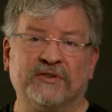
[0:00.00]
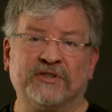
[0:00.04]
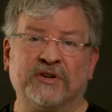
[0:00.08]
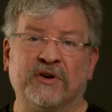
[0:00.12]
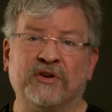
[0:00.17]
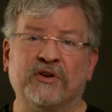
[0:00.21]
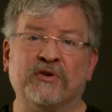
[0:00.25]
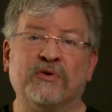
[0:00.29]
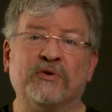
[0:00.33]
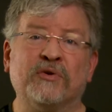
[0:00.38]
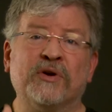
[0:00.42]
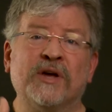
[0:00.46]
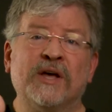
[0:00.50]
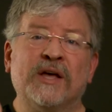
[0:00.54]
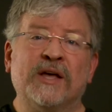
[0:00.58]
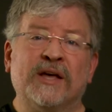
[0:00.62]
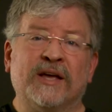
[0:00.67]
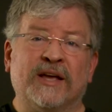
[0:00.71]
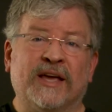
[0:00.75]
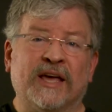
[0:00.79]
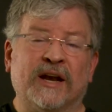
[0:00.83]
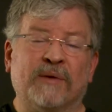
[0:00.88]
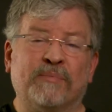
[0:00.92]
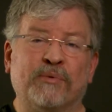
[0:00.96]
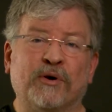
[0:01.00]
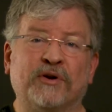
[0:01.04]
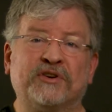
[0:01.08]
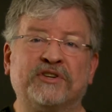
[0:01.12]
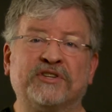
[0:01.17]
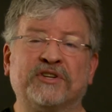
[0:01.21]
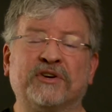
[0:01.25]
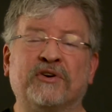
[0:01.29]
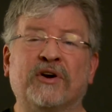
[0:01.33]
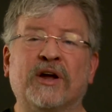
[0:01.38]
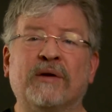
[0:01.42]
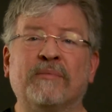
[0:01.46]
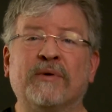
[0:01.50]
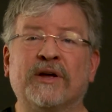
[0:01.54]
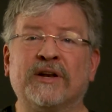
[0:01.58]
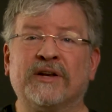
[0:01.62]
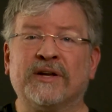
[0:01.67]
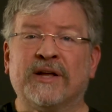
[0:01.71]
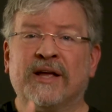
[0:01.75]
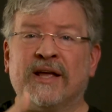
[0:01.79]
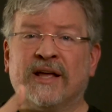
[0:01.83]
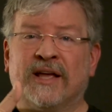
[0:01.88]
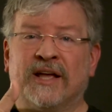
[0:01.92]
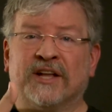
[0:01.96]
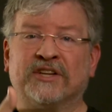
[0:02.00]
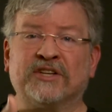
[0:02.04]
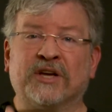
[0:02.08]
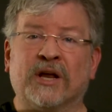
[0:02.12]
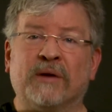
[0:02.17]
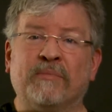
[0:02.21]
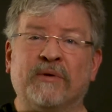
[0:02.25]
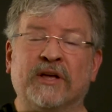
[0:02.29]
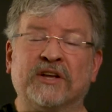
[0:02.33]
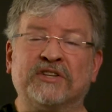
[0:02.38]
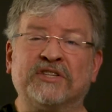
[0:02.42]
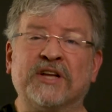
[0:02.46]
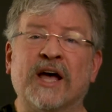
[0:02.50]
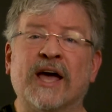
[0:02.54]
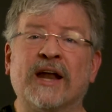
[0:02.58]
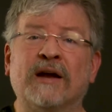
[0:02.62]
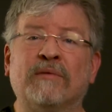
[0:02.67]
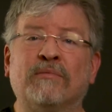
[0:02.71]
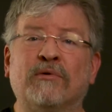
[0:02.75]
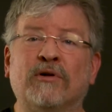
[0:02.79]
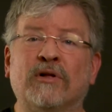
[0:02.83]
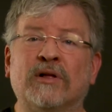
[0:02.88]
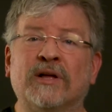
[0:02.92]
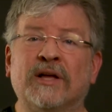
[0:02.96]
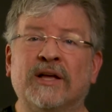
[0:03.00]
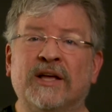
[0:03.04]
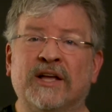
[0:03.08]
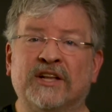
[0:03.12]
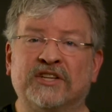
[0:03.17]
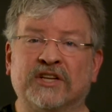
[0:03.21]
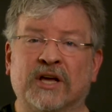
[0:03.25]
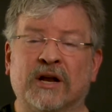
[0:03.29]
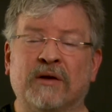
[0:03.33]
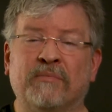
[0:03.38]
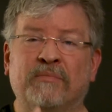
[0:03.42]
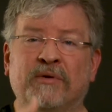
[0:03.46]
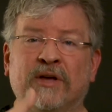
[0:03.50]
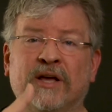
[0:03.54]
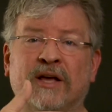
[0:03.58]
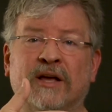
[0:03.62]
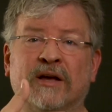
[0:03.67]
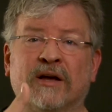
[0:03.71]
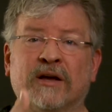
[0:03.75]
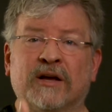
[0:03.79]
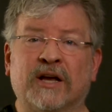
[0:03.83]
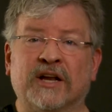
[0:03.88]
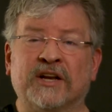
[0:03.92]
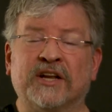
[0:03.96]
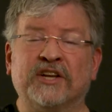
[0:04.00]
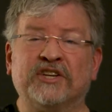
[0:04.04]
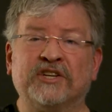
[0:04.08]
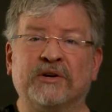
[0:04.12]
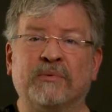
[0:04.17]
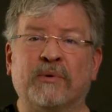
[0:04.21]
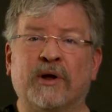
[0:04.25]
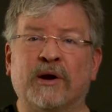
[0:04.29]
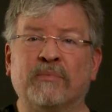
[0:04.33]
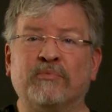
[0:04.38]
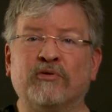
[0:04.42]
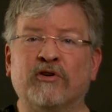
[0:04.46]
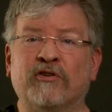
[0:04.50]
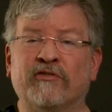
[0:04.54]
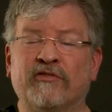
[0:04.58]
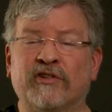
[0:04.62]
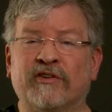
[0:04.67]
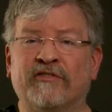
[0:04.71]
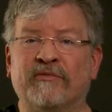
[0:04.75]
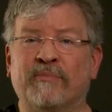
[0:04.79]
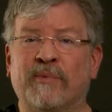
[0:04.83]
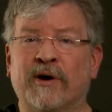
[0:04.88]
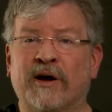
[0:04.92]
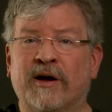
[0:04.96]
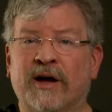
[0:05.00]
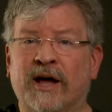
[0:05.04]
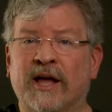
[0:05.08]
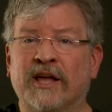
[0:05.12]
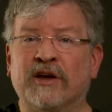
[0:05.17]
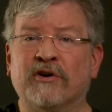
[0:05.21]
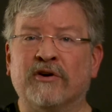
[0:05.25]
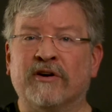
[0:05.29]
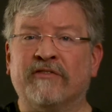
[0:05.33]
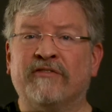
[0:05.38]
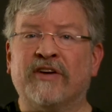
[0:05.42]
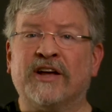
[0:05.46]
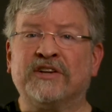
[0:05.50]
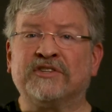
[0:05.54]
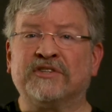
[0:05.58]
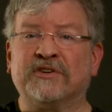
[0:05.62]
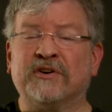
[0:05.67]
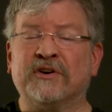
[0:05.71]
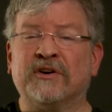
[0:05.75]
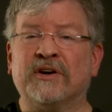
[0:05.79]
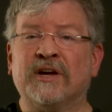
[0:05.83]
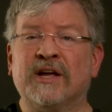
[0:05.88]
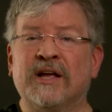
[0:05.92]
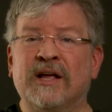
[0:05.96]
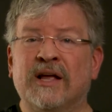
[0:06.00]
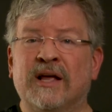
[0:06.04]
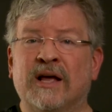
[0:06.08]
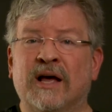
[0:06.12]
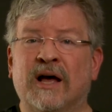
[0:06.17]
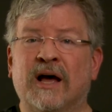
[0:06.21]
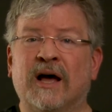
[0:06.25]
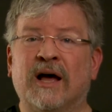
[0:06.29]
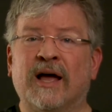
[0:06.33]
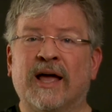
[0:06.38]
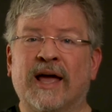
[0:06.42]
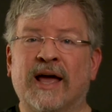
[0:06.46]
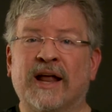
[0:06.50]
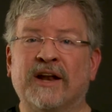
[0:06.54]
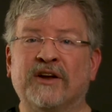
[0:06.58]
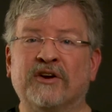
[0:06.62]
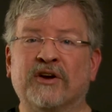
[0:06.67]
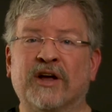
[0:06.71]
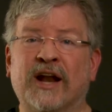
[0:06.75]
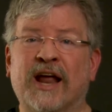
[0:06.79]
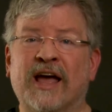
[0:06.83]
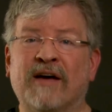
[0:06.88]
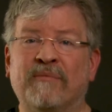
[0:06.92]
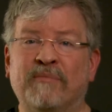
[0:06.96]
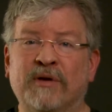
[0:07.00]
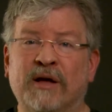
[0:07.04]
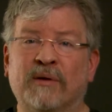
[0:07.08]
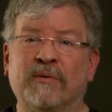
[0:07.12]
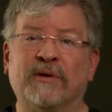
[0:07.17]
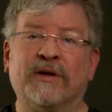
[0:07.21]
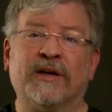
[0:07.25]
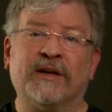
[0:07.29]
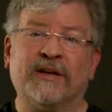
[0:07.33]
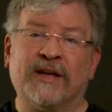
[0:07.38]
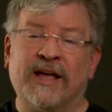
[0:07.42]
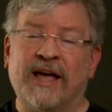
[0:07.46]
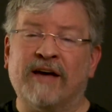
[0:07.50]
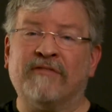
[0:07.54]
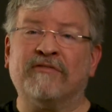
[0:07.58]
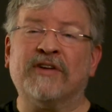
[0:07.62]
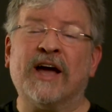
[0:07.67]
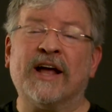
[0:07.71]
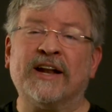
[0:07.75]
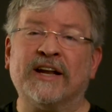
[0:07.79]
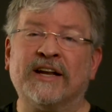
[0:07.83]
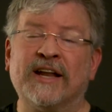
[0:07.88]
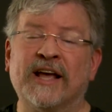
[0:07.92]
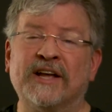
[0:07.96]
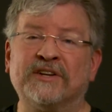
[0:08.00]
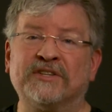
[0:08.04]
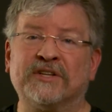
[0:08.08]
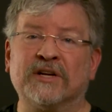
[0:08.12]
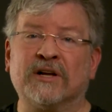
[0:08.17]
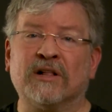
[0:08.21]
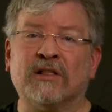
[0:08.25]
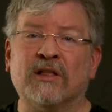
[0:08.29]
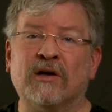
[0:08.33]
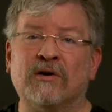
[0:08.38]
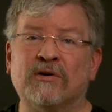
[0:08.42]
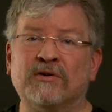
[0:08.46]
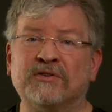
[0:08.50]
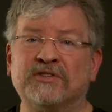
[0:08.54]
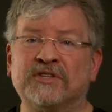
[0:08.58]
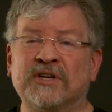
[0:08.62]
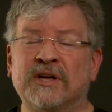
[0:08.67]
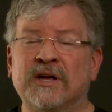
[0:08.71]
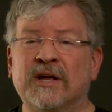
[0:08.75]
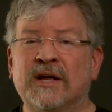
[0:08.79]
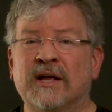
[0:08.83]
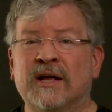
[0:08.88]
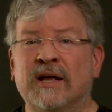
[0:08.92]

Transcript: So you get a purchase agreement, it's going to be assignable, it's going to be contingent upon approval of, by your investor, uh, and you're going to have, be able to have 90 days to close,